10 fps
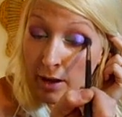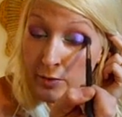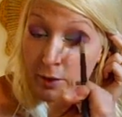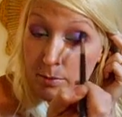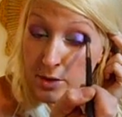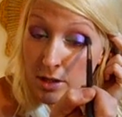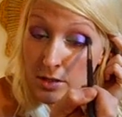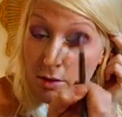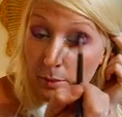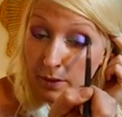after I'm done
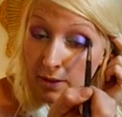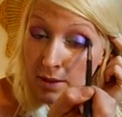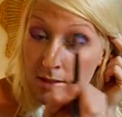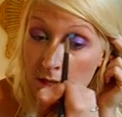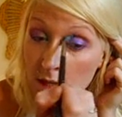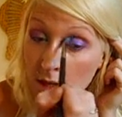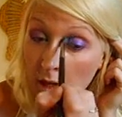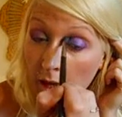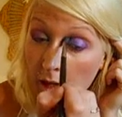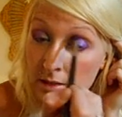doing this,
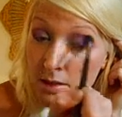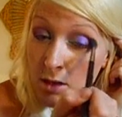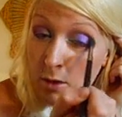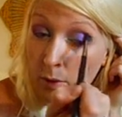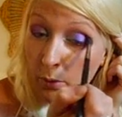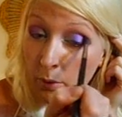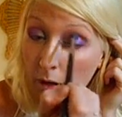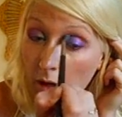and so